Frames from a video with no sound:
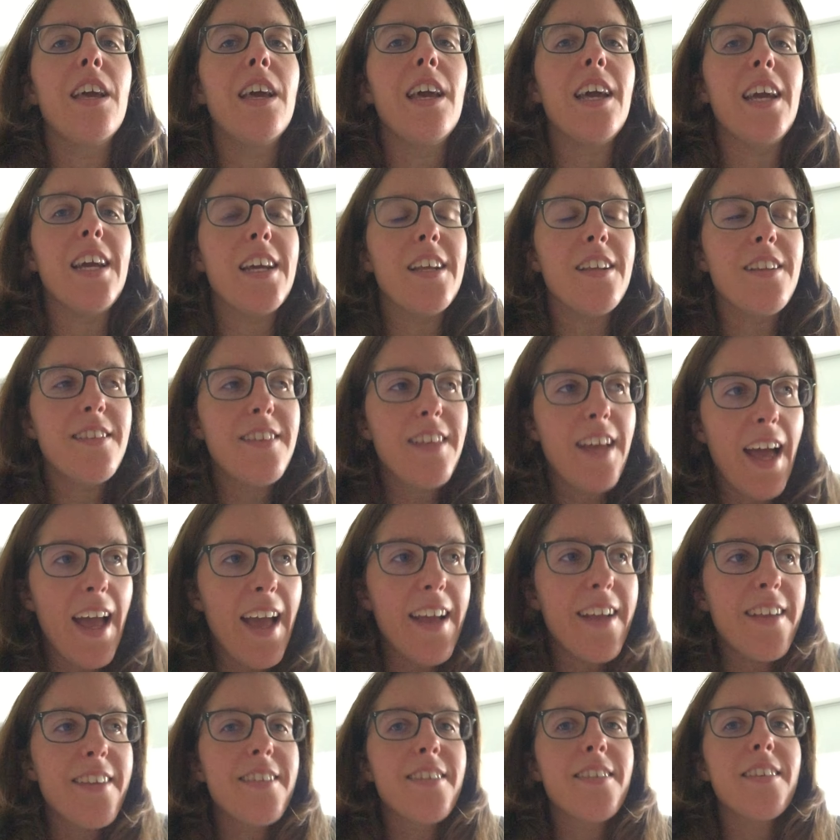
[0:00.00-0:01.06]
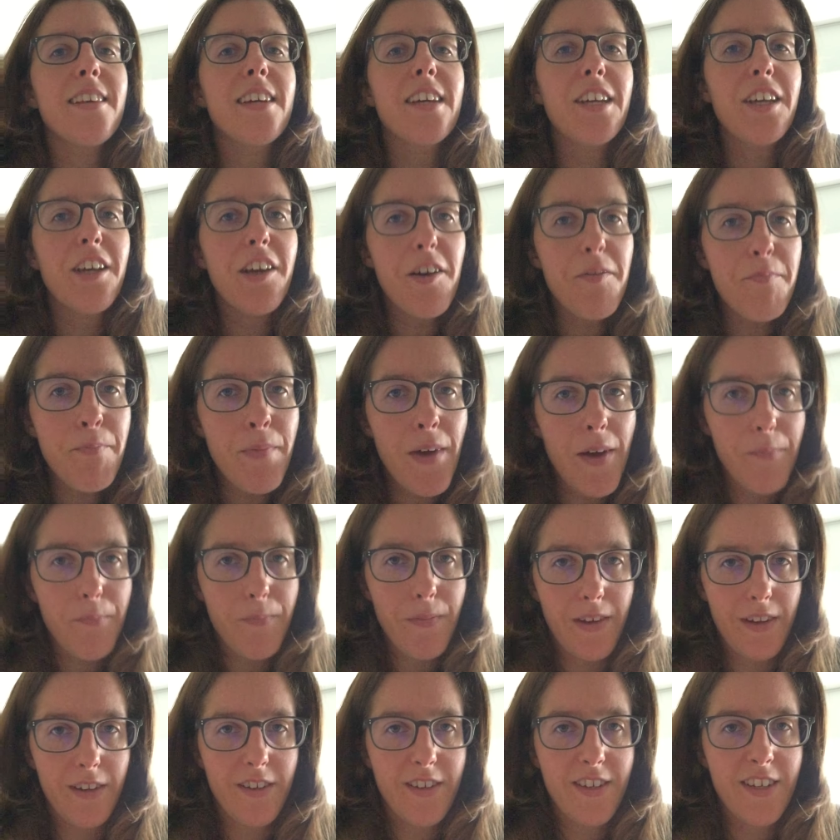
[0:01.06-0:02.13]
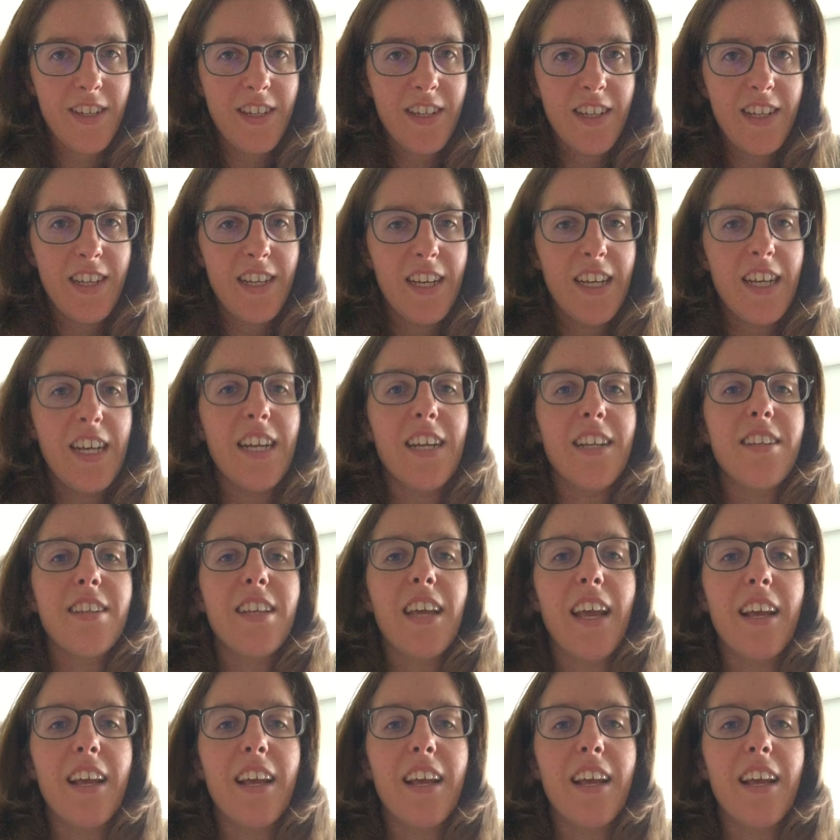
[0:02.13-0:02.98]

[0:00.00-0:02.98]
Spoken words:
It takes commitment. It